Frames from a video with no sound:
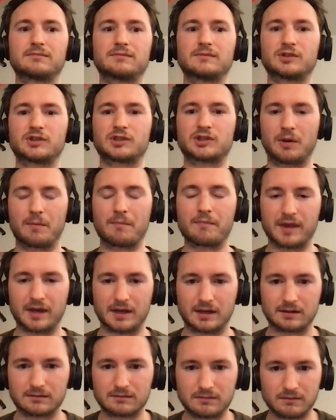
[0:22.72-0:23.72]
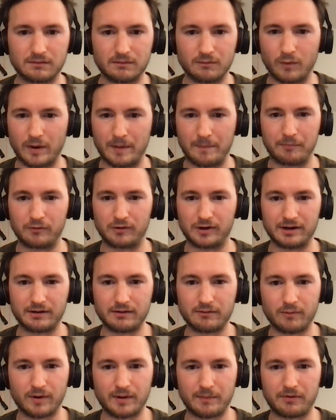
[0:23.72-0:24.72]
something
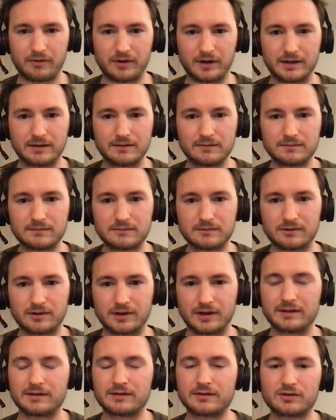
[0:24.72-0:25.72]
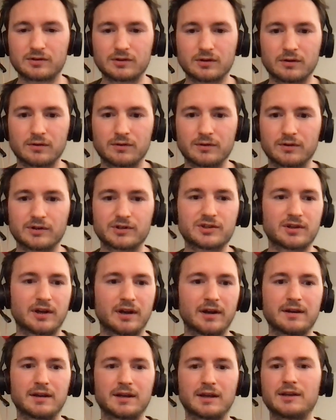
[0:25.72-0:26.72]
Web3, right? So you're
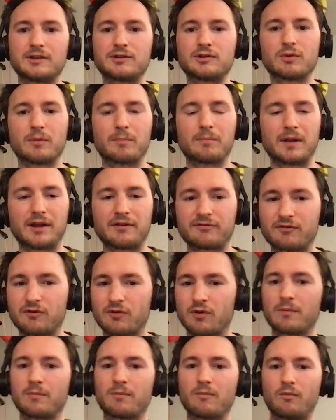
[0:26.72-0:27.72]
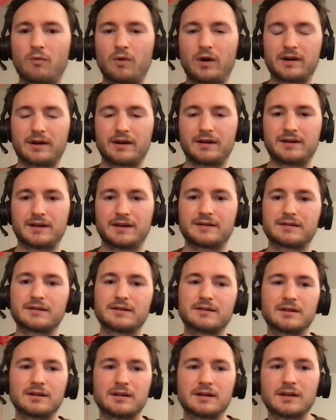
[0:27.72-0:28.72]
signing into a platform, one
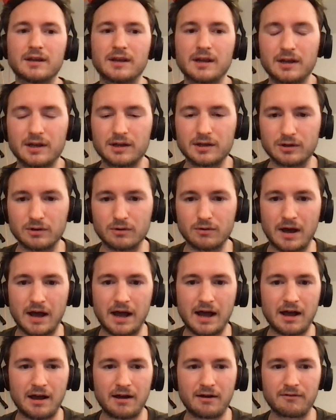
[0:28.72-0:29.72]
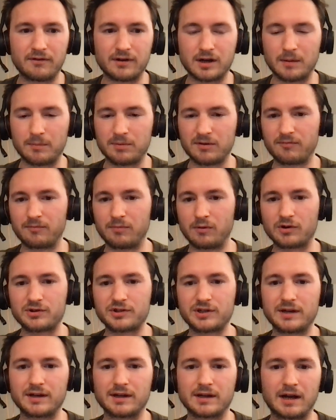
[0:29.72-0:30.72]
identity. You have a couple of
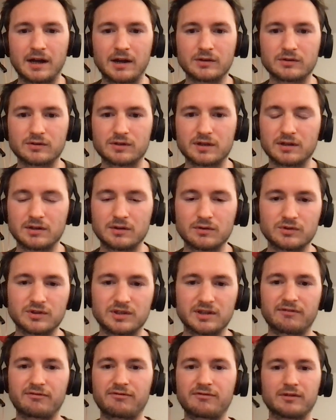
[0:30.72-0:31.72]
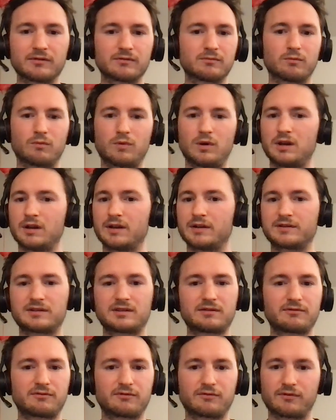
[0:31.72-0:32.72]
blockchain accounts and use different
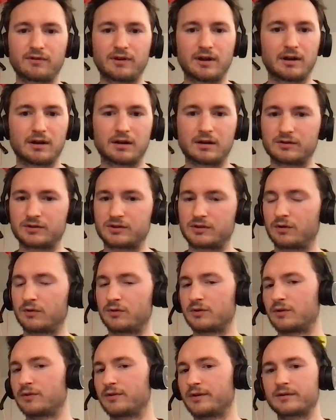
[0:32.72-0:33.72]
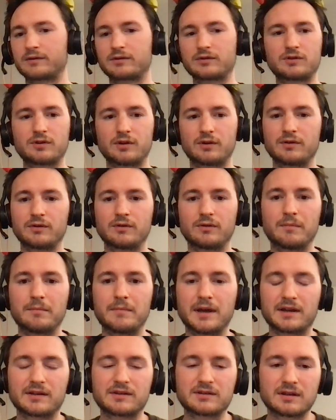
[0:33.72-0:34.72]
wallets, custodial, non-custodial
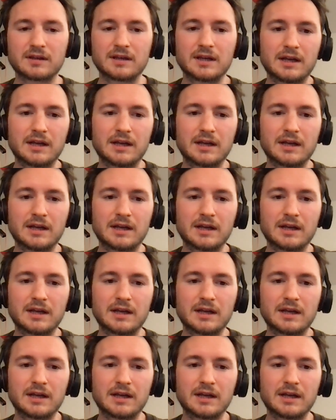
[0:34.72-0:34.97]
mix,